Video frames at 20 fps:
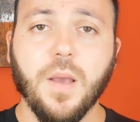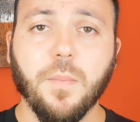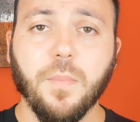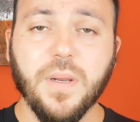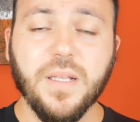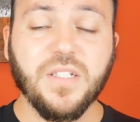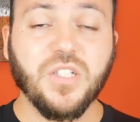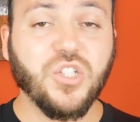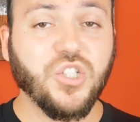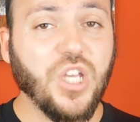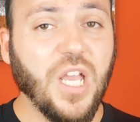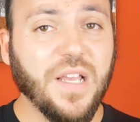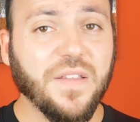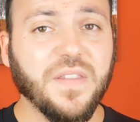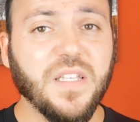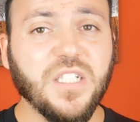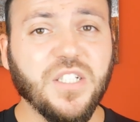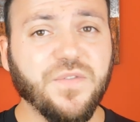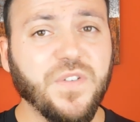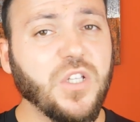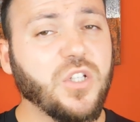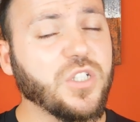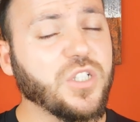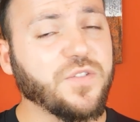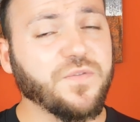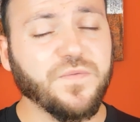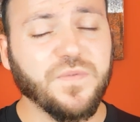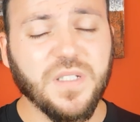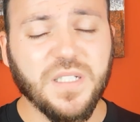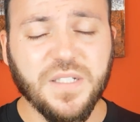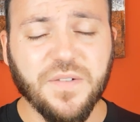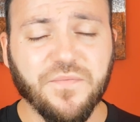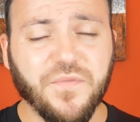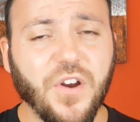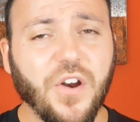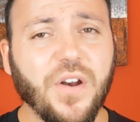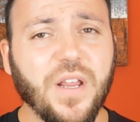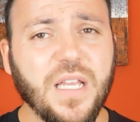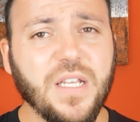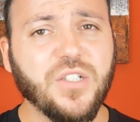Please check this video. It's a very